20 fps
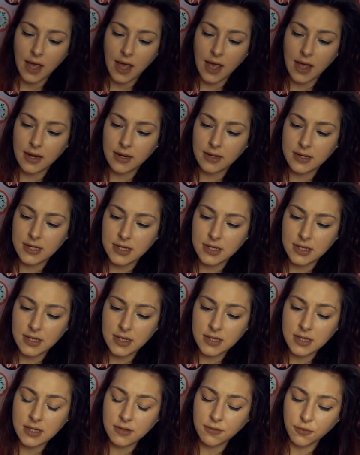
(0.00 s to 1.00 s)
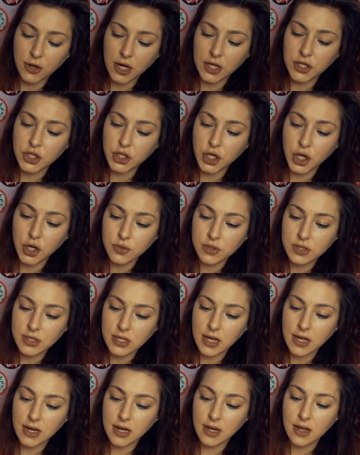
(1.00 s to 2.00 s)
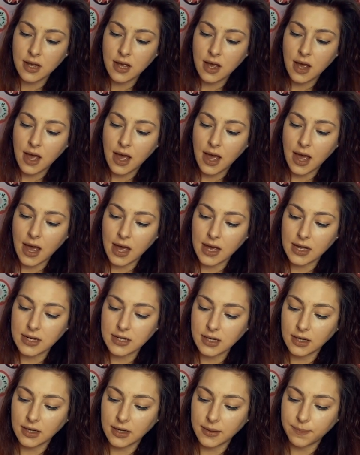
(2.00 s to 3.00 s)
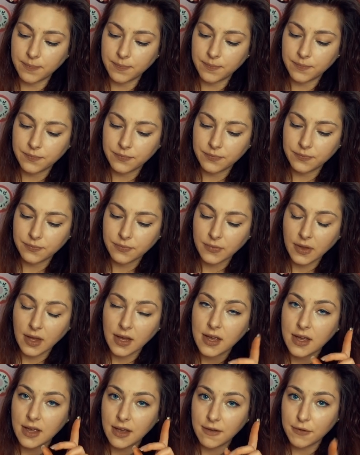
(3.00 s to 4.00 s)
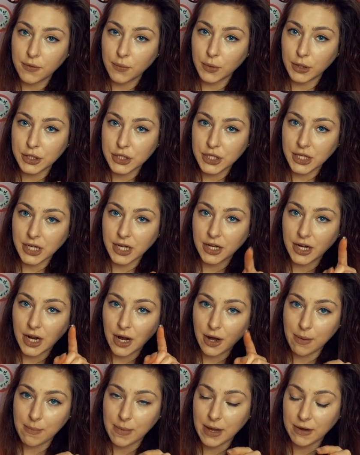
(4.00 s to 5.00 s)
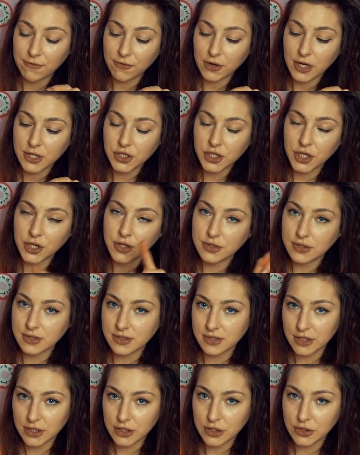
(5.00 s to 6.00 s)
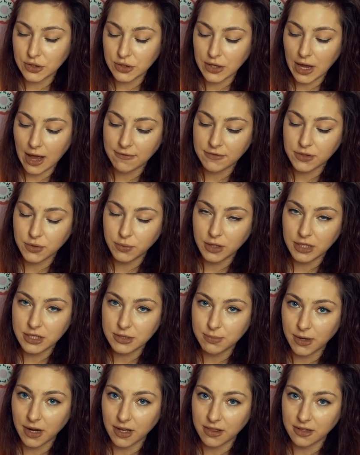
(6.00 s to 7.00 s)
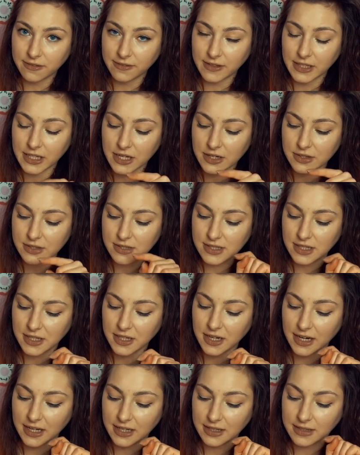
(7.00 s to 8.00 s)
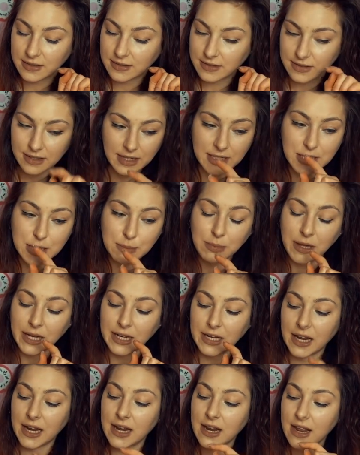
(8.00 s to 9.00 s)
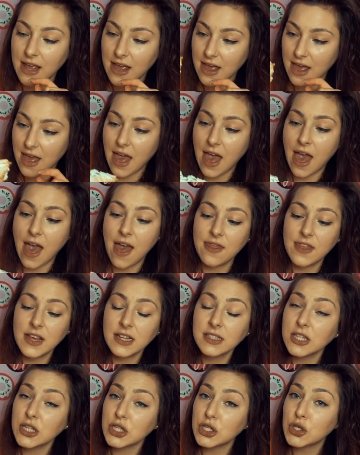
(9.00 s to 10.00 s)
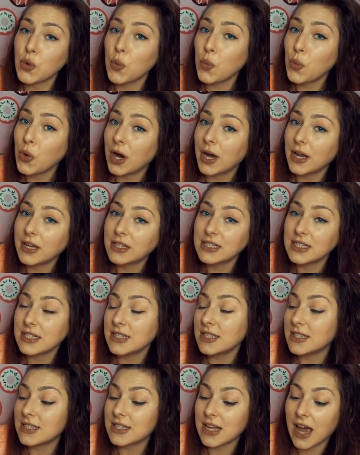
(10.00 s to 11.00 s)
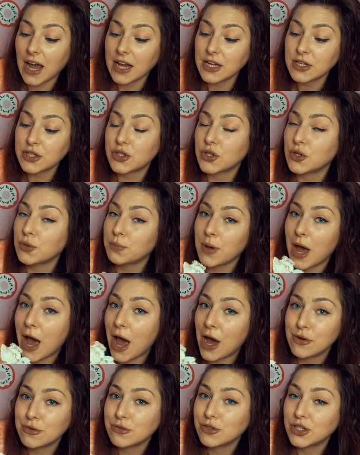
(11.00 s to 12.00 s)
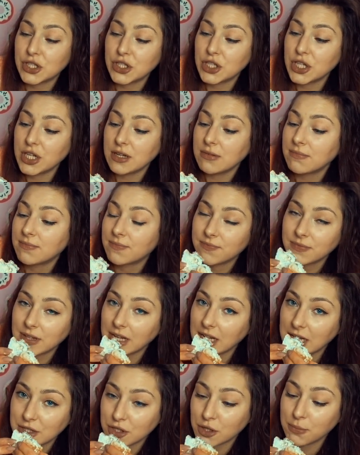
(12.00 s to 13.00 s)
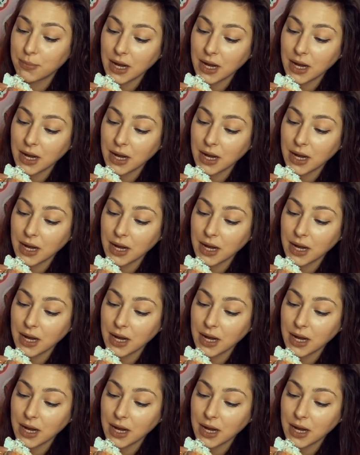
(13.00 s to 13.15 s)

and this is French toasted. And um, if you wanna check out how I made French toast, you have to watch my other videos. There I explain it and this is what, this is, I assume, how Gigi eats her